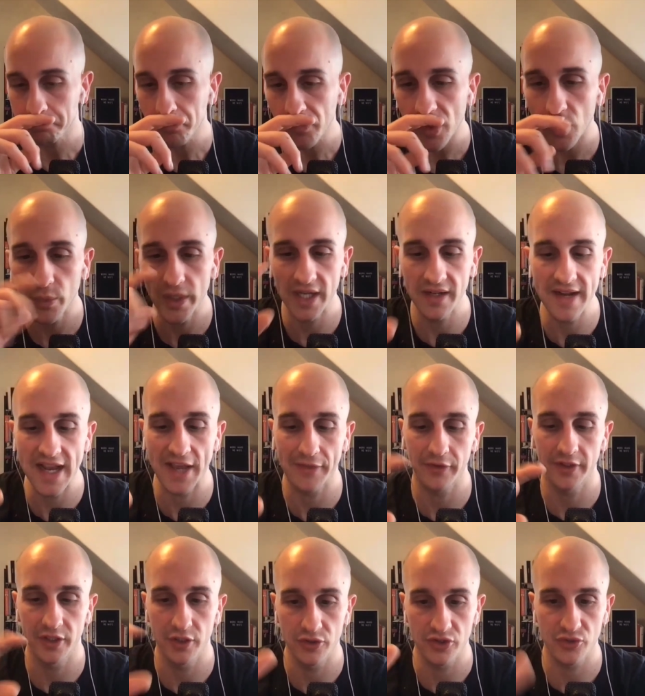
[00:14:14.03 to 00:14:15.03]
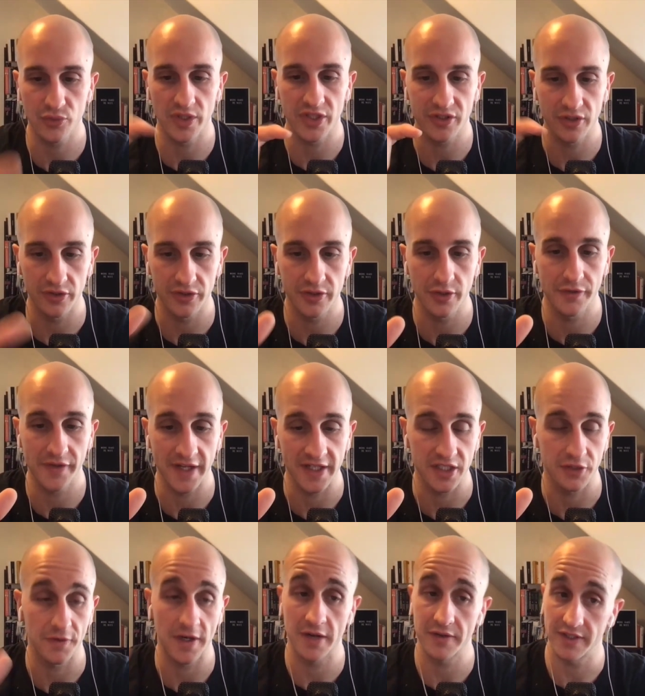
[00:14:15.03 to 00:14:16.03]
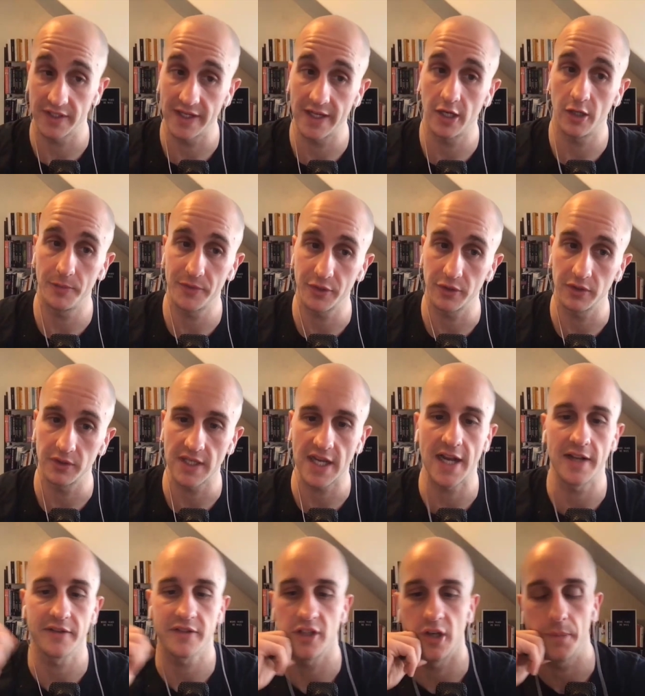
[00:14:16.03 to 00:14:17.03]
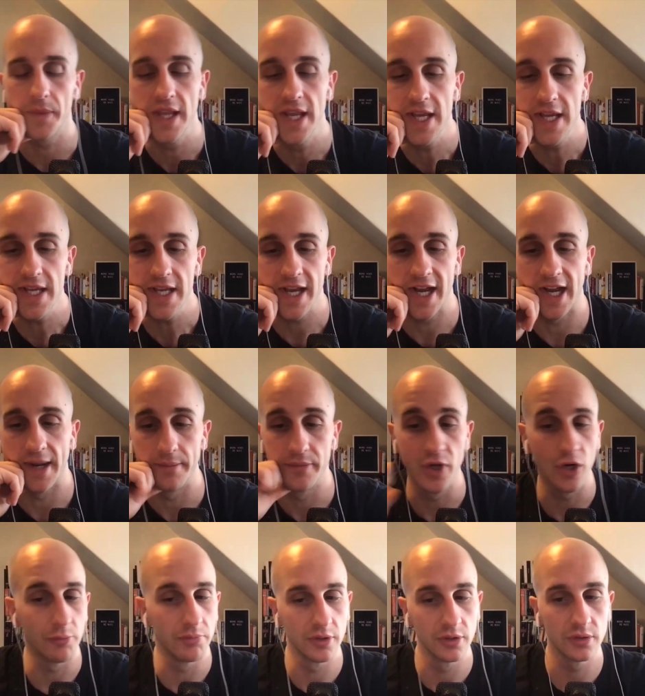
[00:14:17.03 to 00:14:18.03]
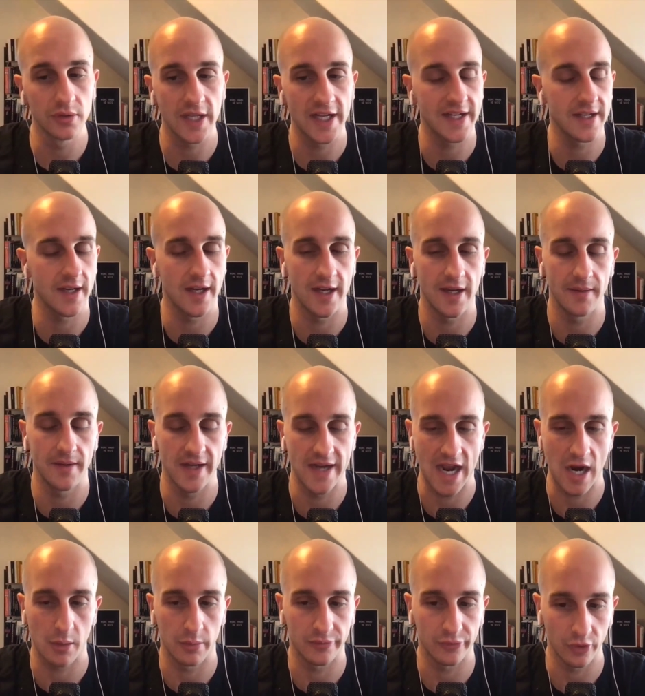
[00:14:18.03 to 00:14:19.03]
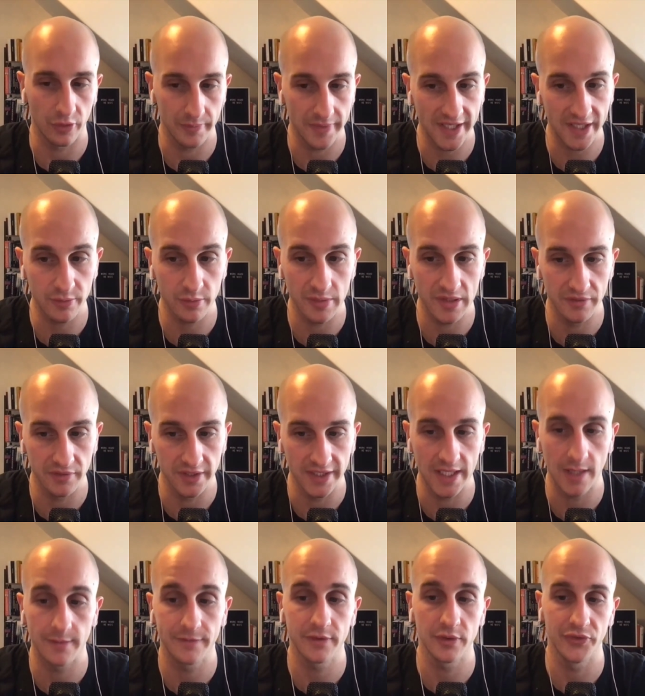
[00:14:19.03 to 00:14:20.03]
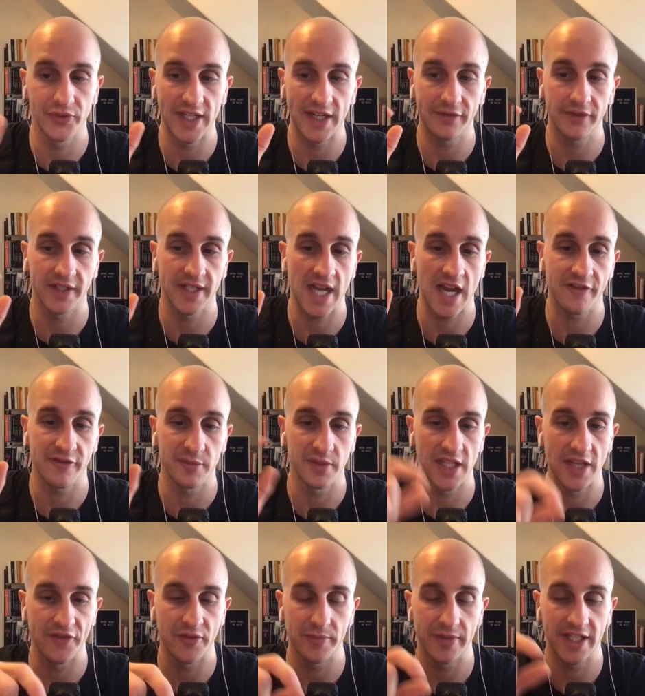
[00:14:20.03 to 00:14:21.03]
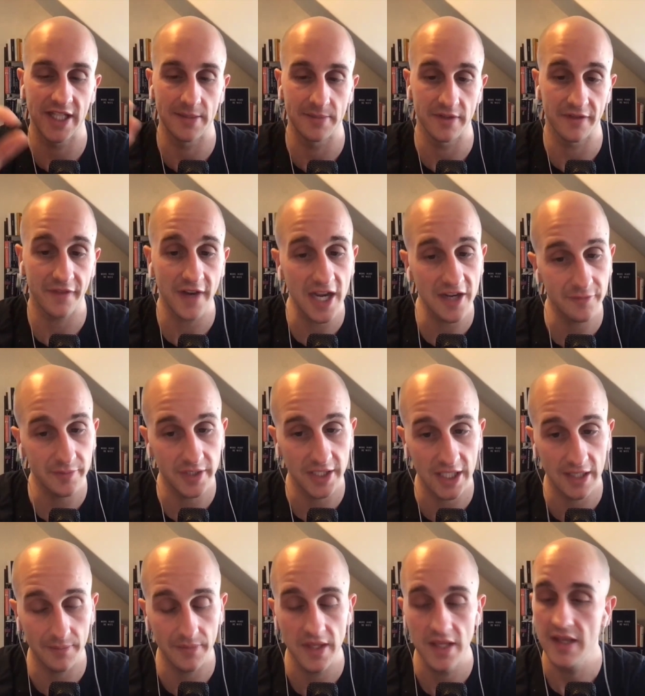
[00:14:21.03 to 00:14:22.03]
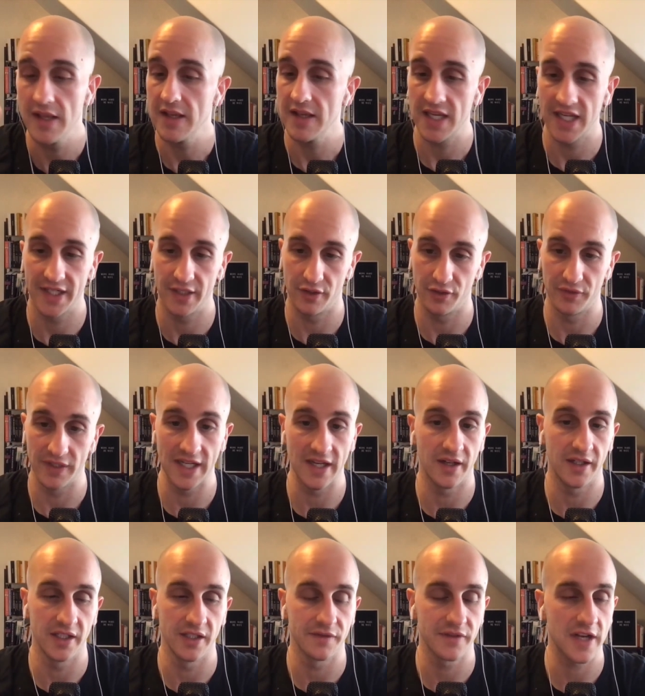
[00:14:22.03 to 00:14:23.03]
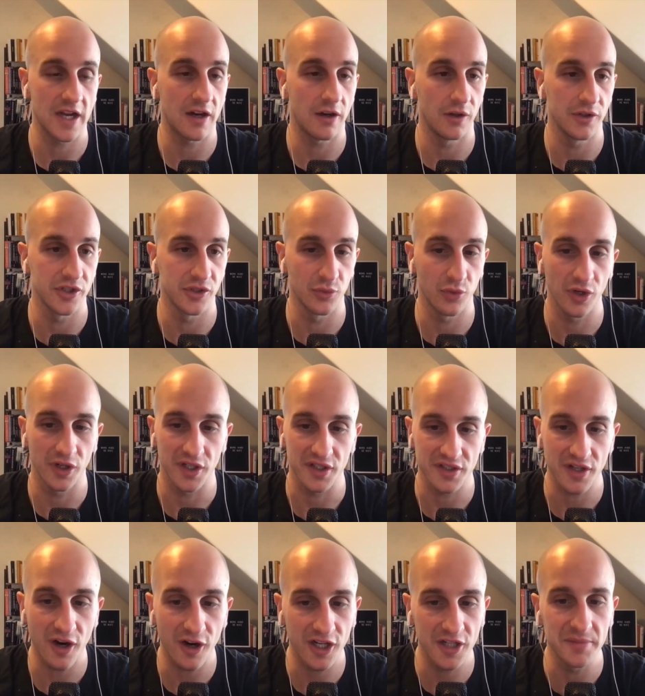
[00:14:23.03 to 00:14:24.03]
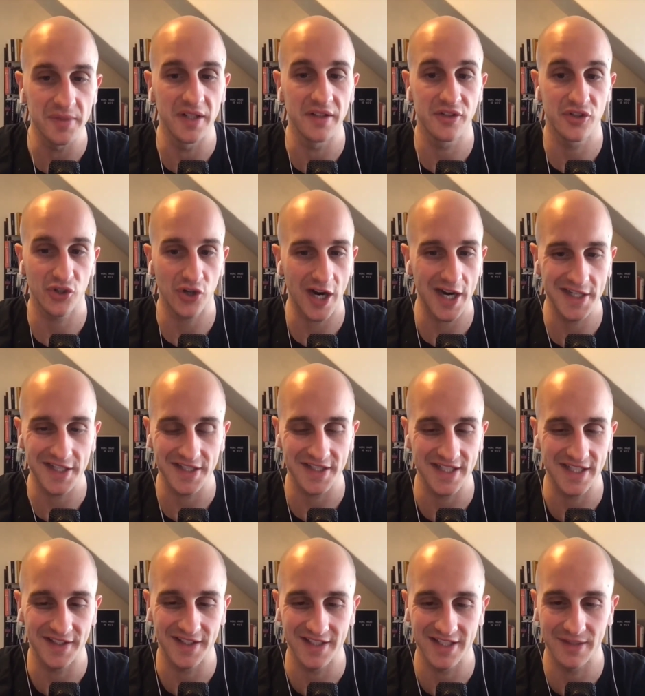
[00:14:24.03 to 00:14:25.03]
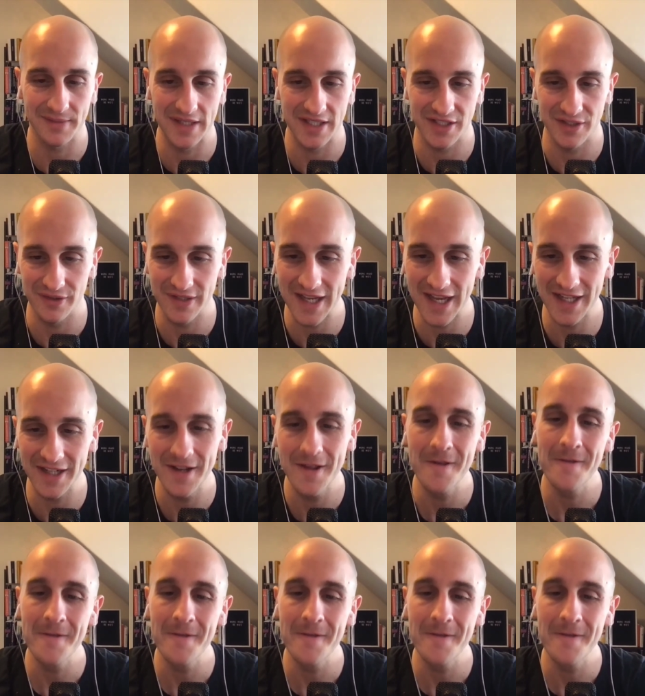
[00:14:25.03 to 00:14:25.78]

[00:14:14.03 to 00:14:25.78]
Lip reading: We had an athlete who switched those two things around, and it helped her a lot. So no blue light an hour before bed would be really helpful. Definitely not from 11 p.m. to 5 p.m. I know the reality of college and work is hard, but try to set this the best you can.